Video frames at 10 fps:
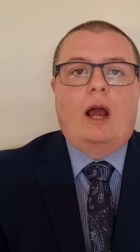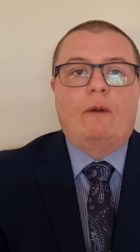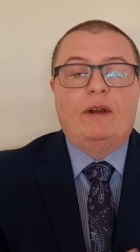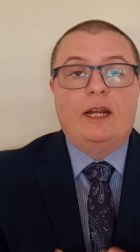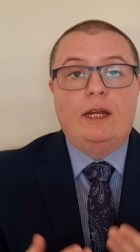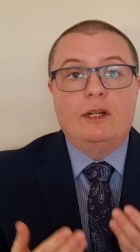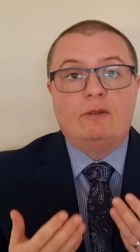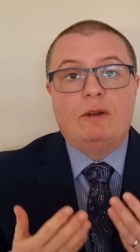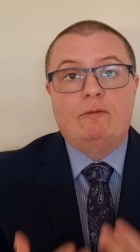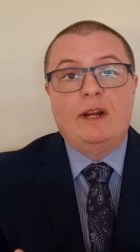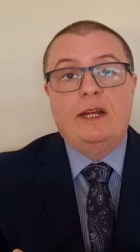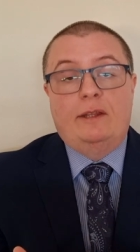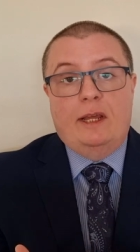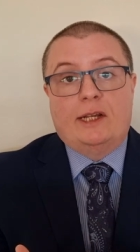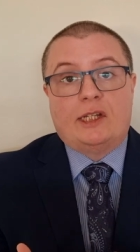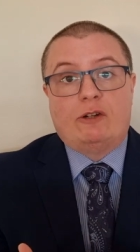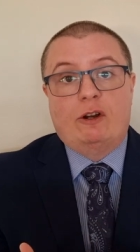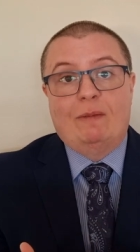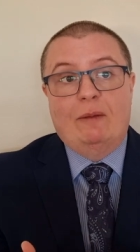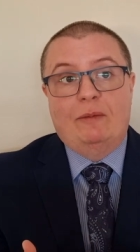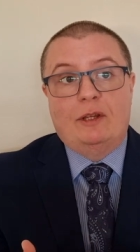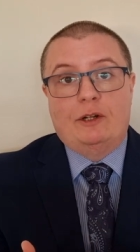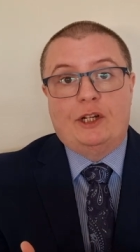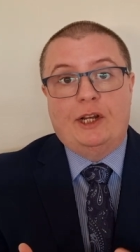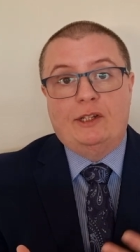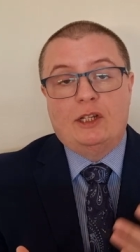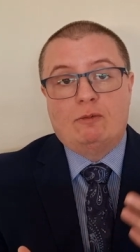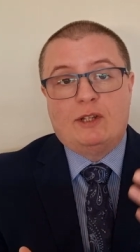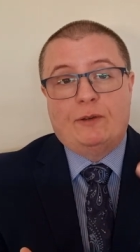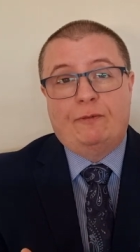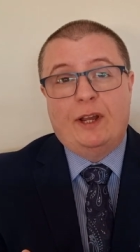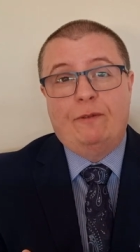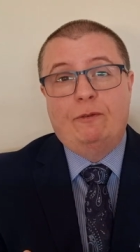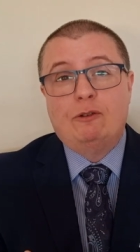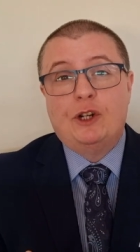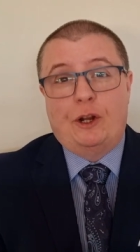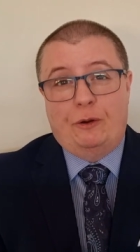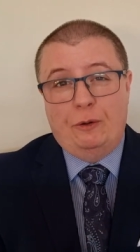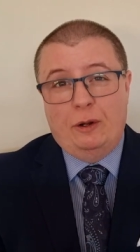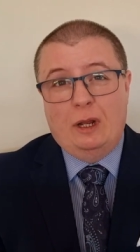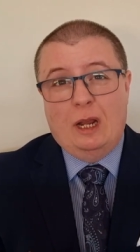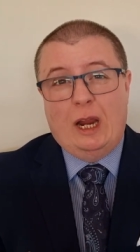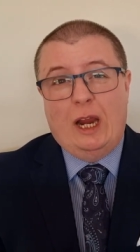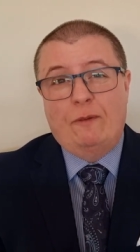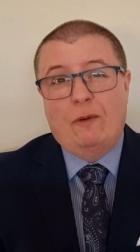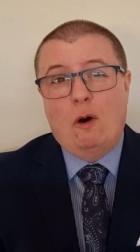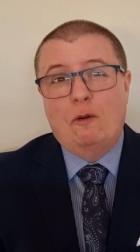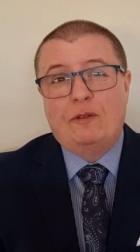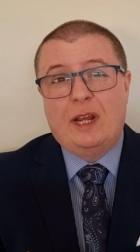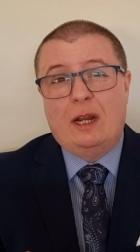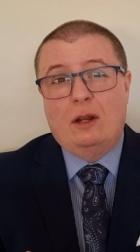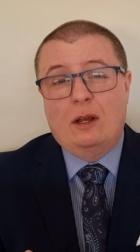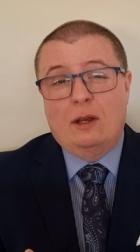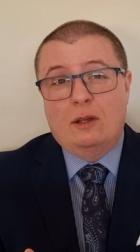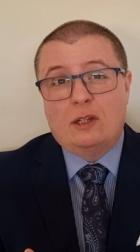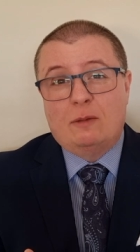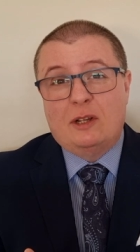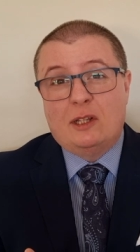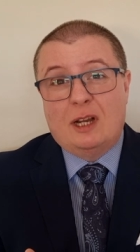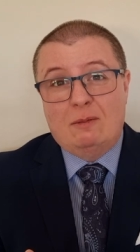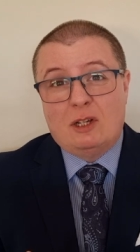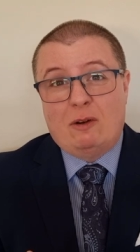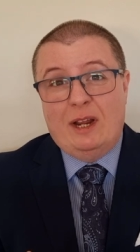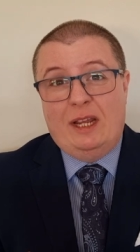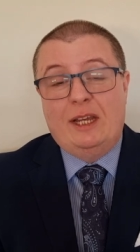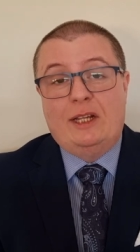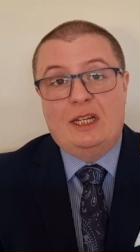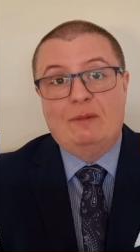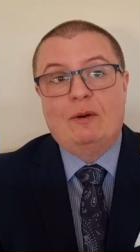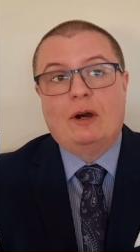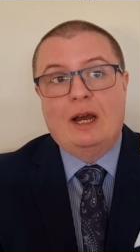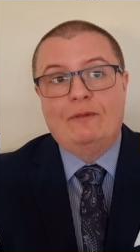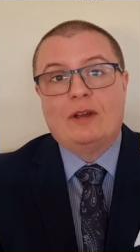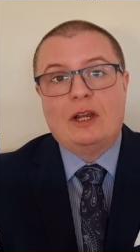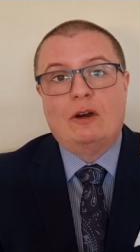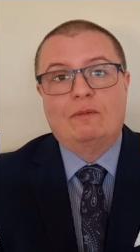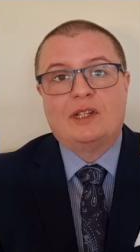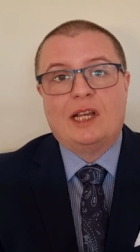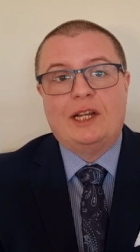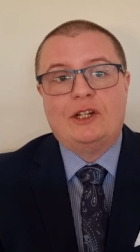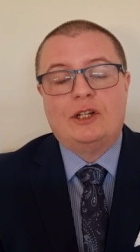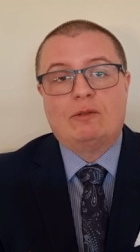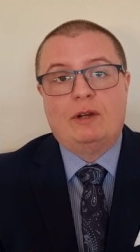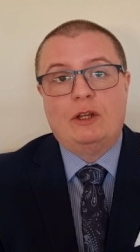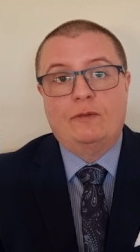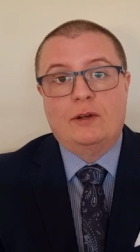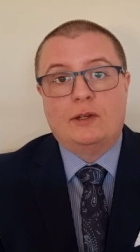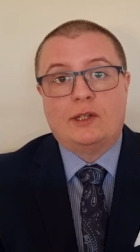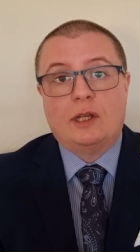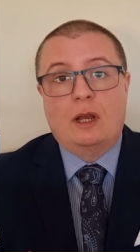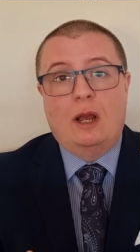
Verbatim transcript: And we need, as we read this, to remember that Jesus was a faithful Jew involved in some at times quite heated but lively conversations with others